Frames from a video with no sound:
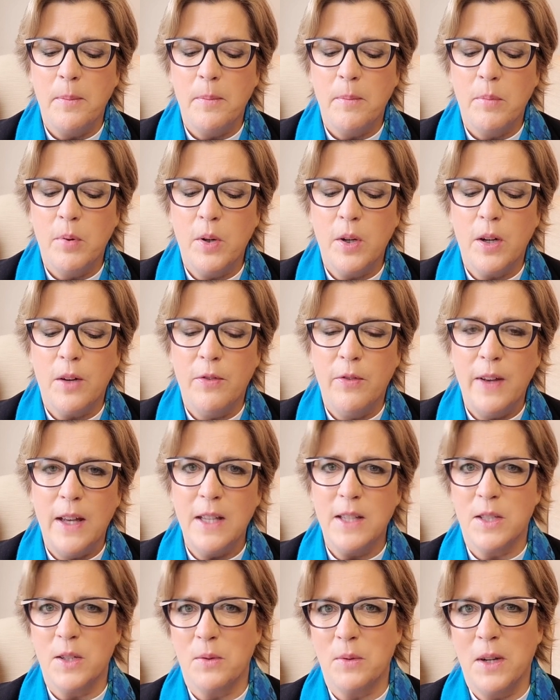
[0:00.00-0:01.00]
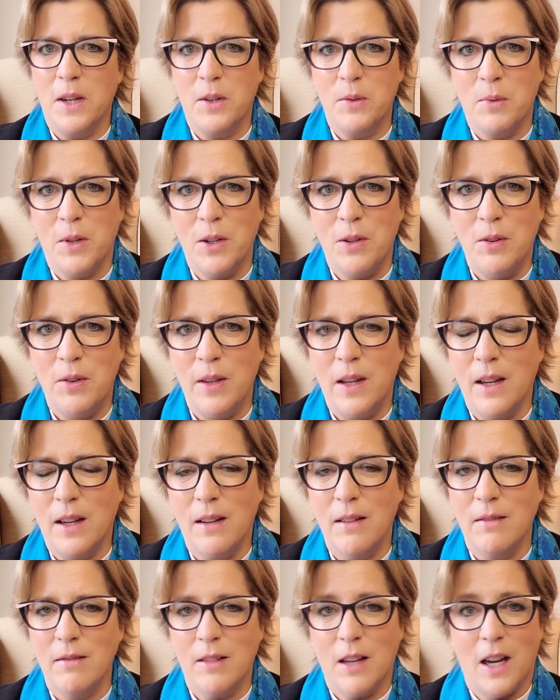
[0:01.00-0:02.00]
put a fence around what you think
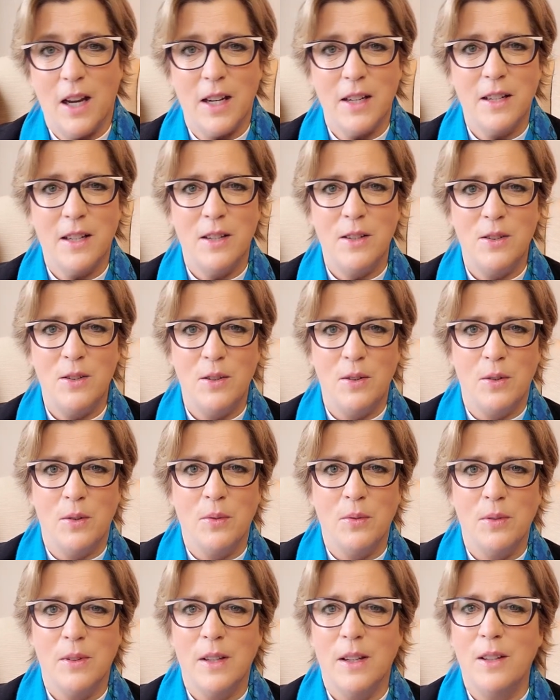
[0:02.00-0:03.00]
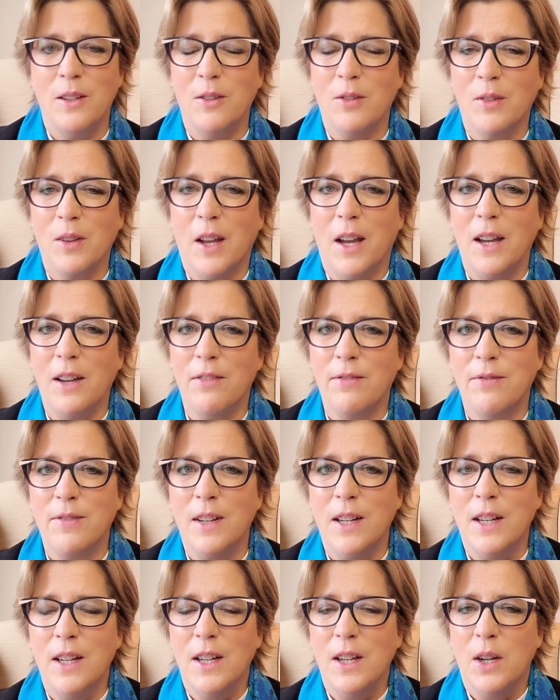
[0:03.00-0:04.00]
God can do in your life?
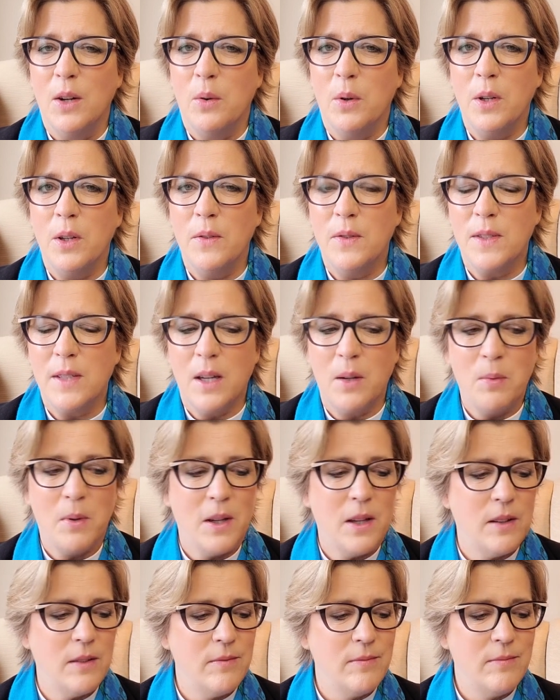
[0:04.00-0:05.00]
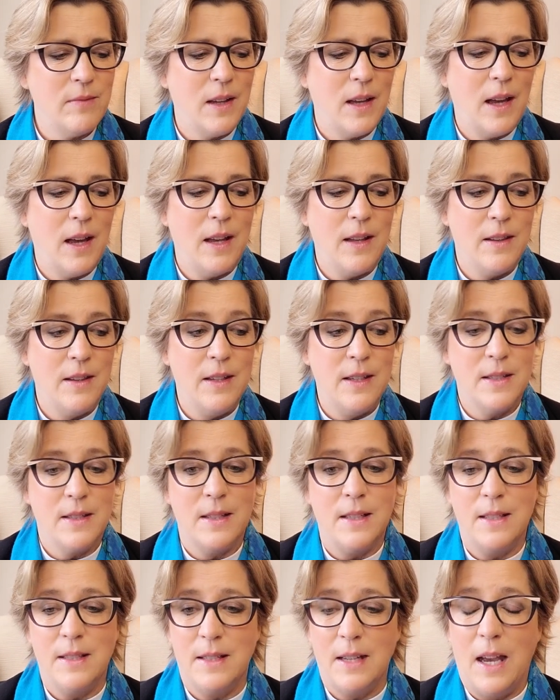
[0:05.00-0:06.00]
Where you've said, "Well, this
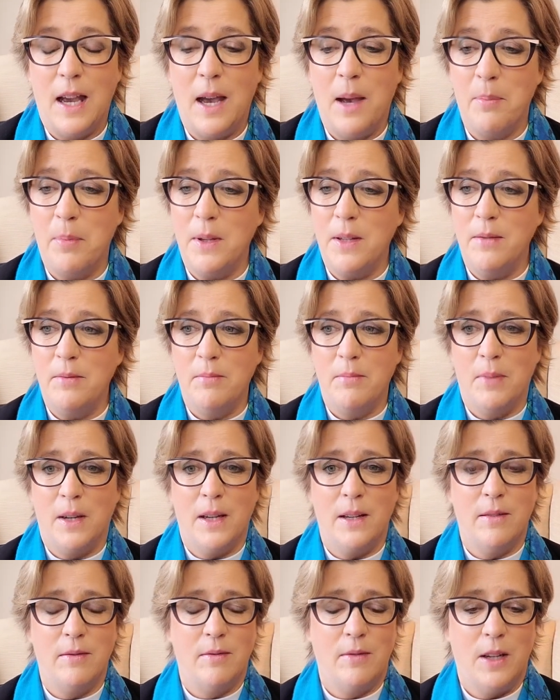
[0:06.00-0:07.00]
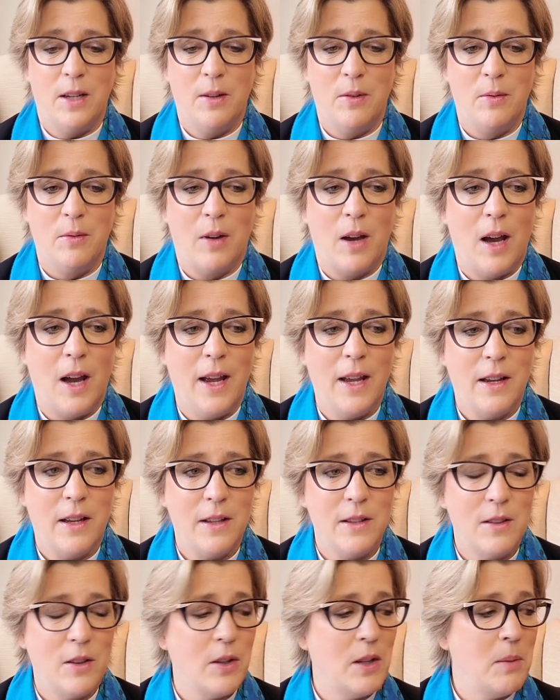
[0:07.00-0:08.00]
needs to happen, but you know, I
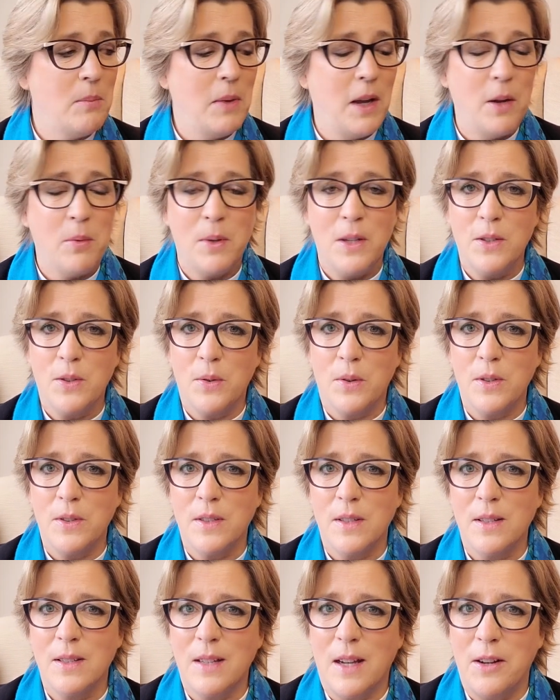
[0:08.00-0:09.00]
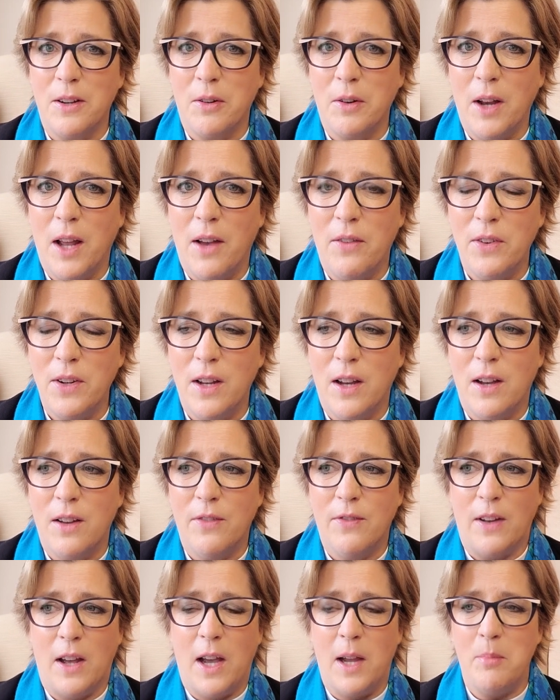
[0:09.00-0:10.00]
can look at my resources. I don't have
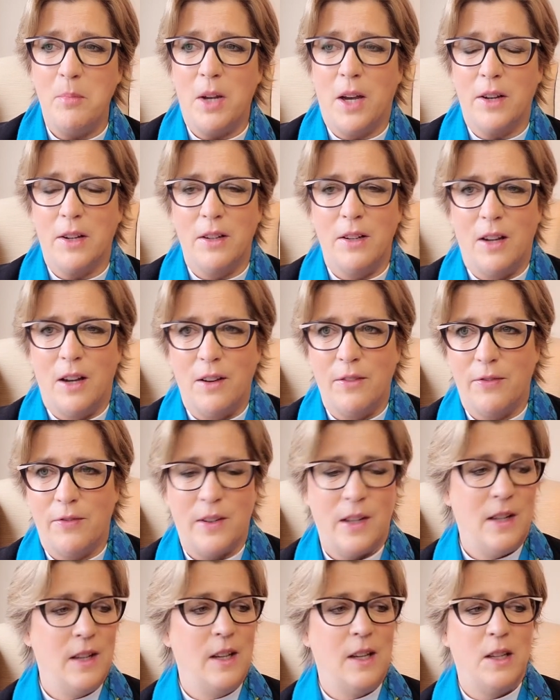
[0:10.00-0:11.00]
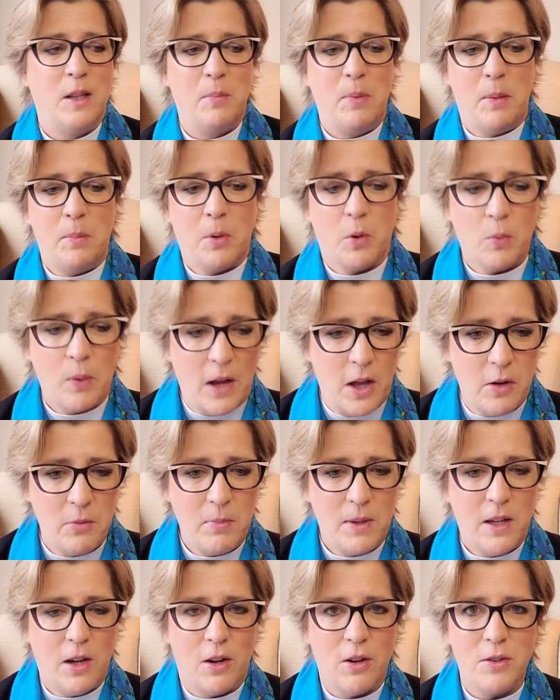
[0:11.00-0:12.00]
enough. I'm not enough. The people around
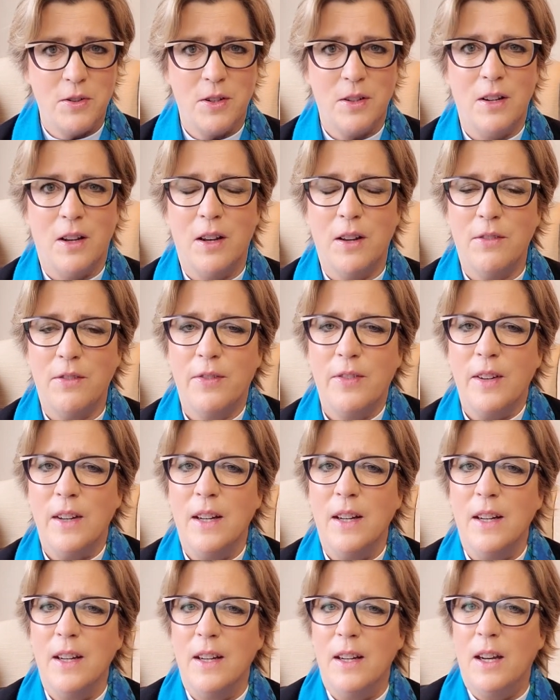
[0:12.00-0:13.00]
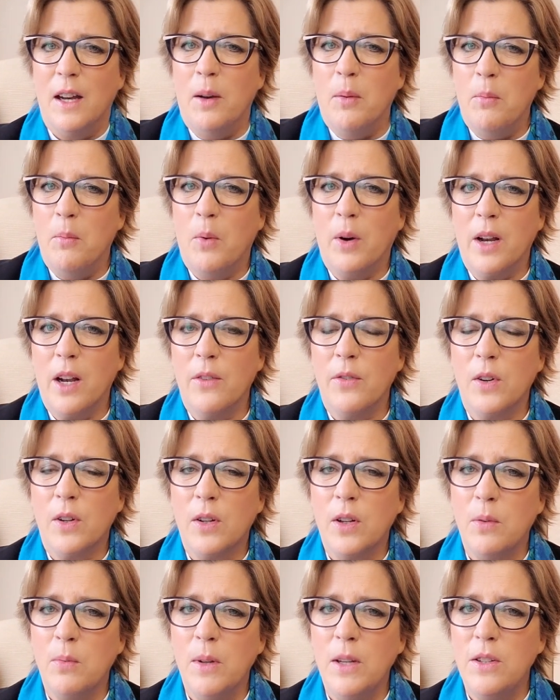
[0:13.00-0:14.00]
me aren't enough. Whatever
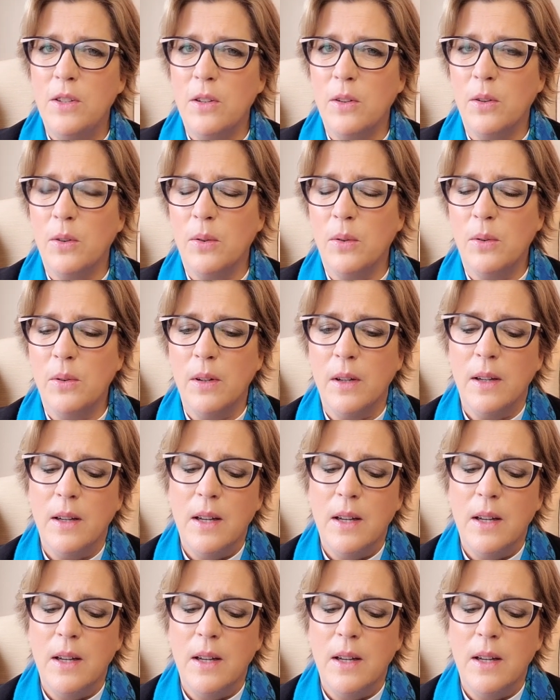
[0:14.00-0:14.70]
could we do?"